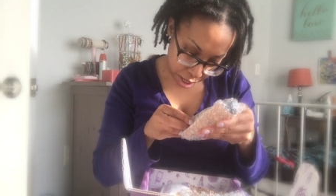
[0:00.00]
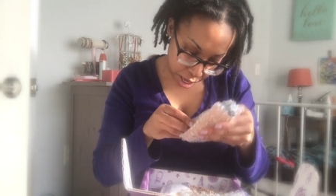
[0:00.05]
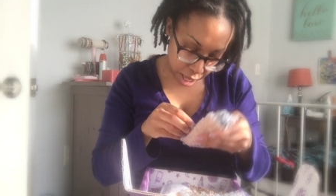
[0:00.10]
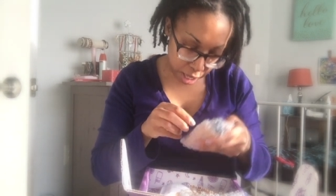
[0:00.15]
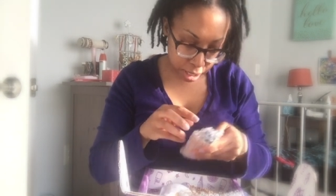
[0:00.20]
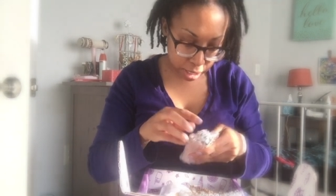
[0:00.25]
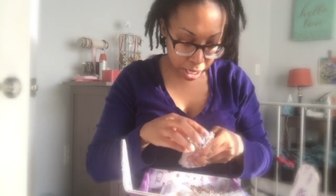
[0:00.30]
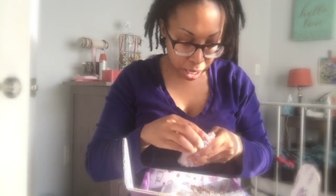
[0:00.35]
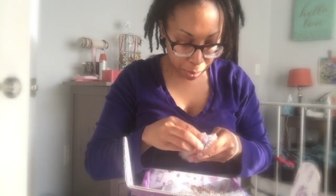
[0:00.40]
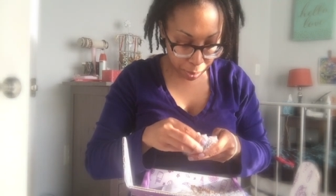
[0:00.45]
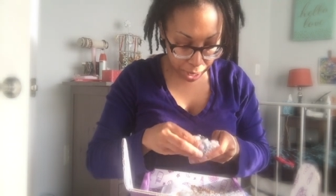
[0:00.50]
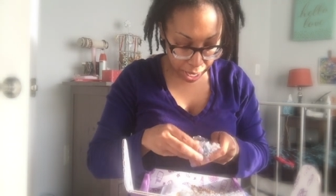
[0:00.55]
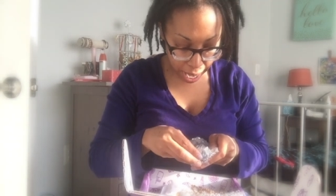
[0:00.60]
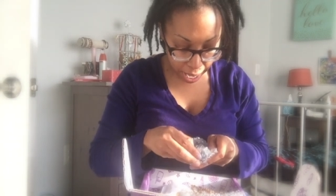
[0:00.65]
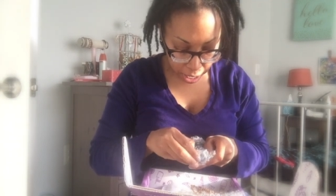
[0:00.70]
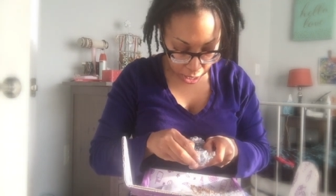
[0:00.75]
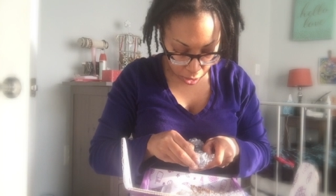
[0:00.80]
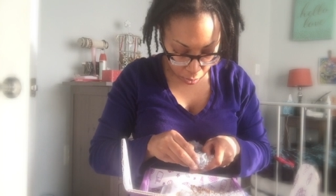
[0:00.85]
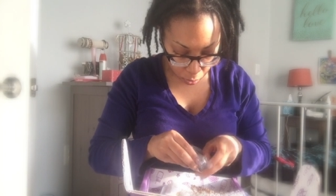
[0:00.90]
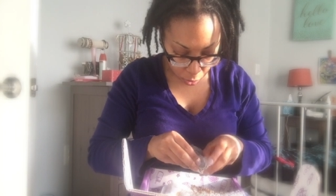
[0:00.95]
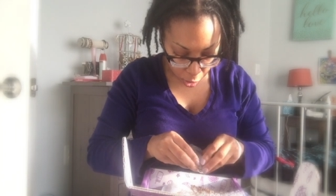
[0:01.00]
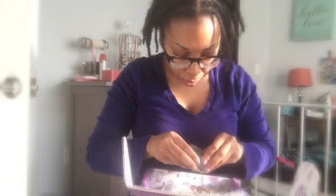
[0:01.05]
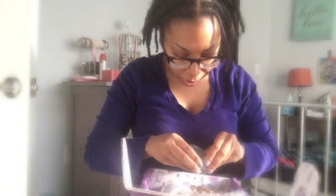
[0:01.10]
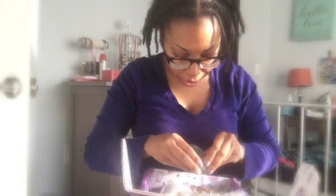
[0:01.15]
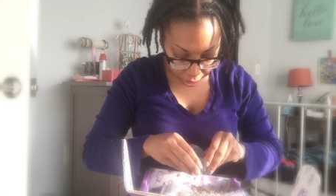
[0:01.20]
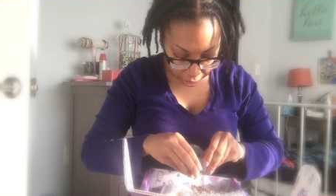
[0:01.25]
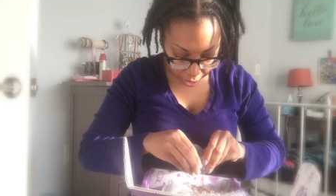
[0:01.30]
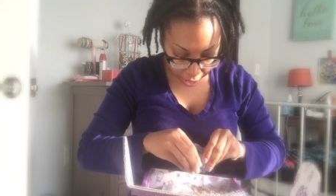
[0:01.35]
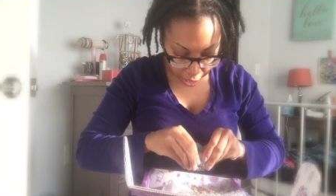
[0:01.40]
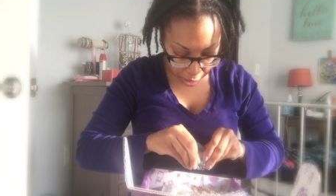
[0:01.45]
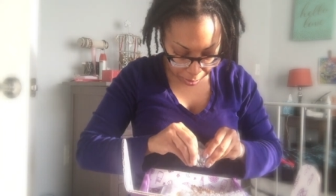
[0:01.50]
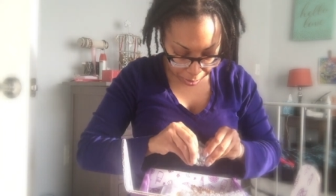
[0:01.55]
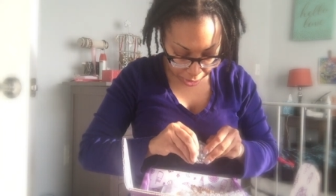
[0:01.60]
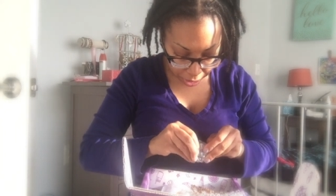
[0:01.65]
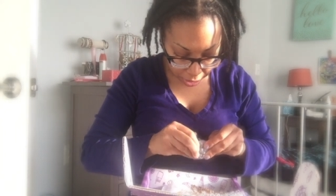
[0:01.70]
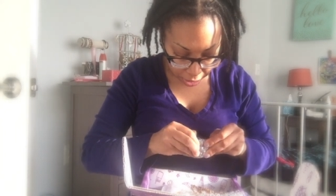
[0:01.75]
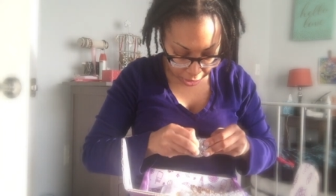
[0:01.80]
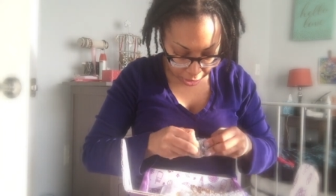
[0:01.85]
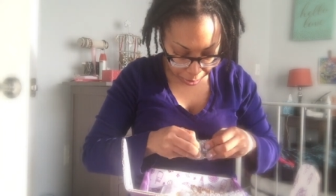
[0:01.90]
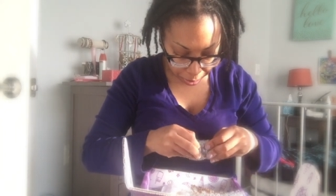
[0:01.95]
looks like we got an
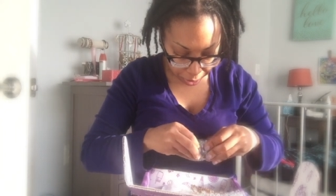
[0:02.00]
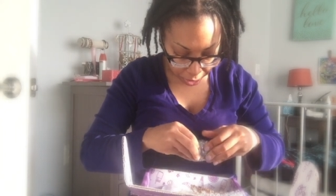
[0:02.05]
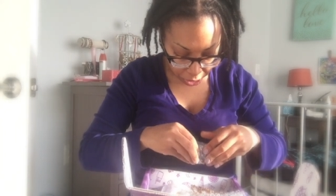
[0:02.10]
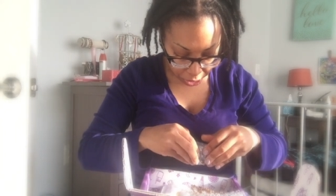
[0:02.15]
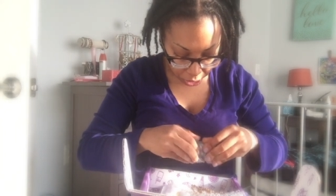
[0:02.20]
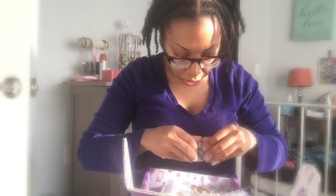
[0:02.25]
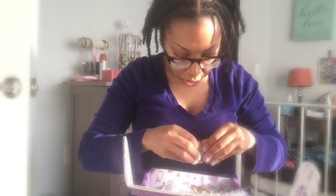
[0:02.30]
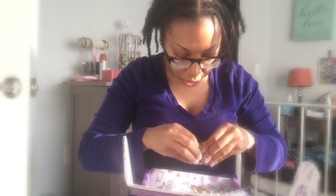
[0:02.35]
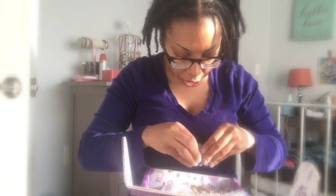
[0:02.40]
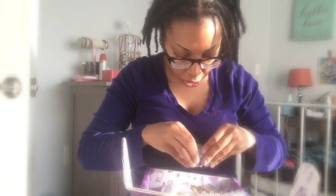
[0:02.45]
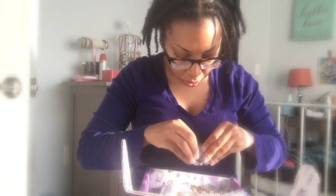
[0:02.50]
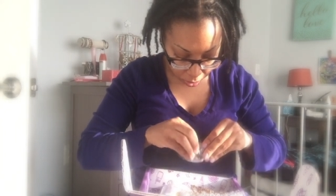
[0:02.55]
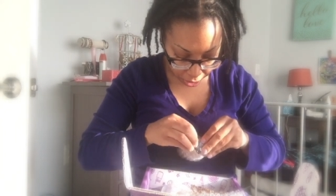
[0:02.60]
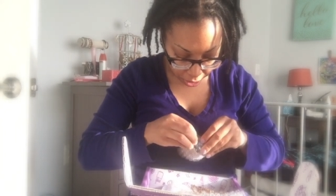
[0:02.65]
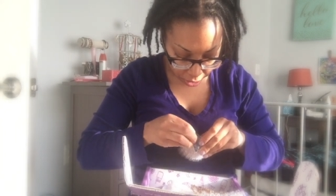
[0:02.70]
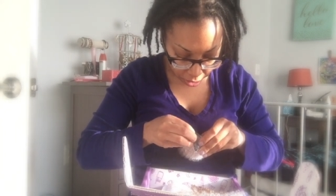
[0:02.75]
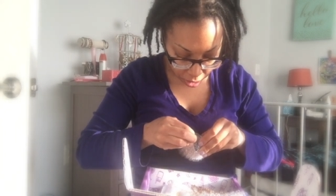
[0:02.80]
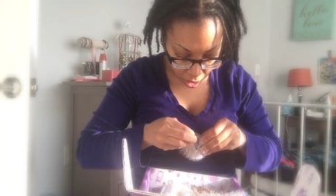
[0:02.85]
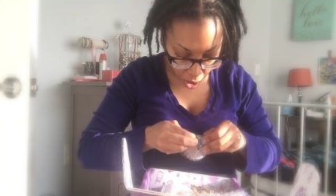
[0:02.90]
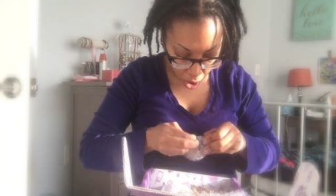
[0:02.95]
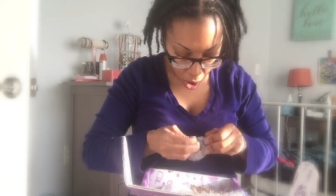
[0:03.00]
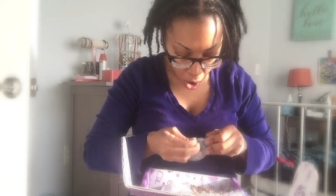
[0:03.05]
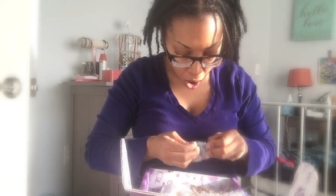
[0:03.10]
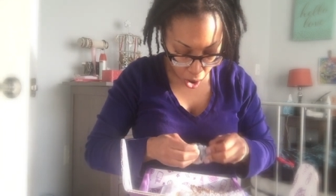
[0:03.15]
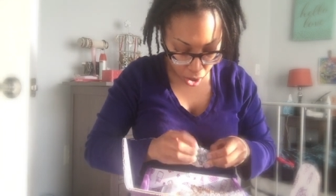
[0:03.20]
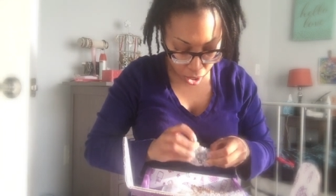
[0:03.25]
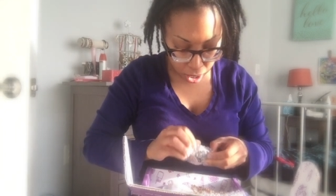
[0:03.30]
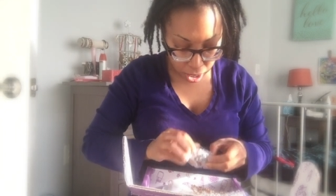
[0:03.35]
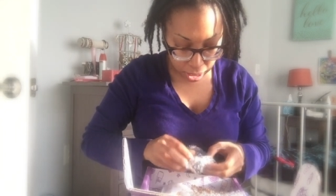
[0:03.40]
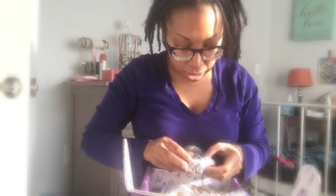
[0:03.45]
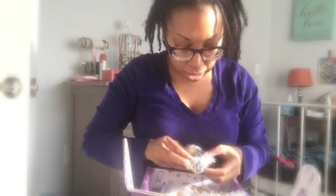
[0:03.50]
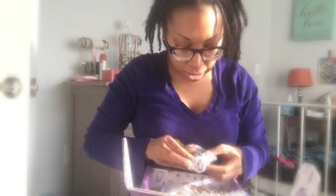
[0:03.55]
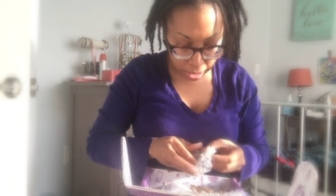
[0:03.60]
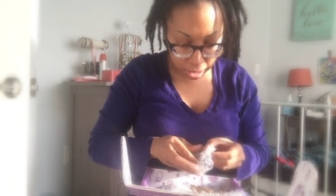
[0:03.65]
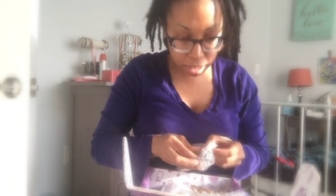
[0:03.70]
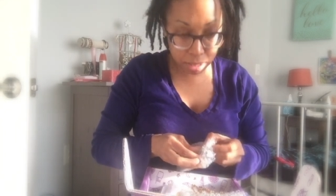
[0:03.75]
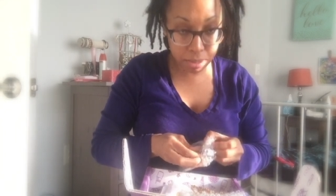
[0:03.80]
aromatherapy spritzer is what it's called.